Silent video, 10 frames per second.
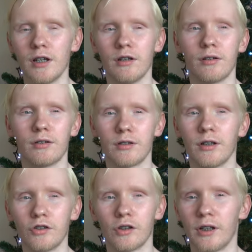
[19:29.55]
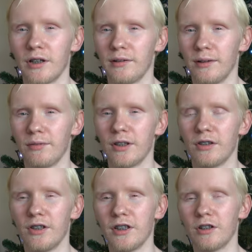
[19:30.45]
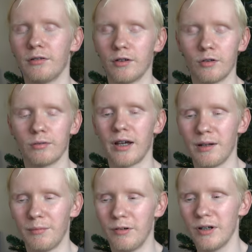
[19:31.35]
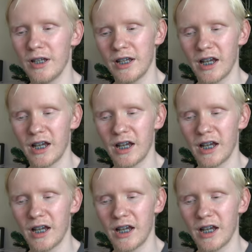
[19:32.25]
it's such a nice livery. The detail's incredible.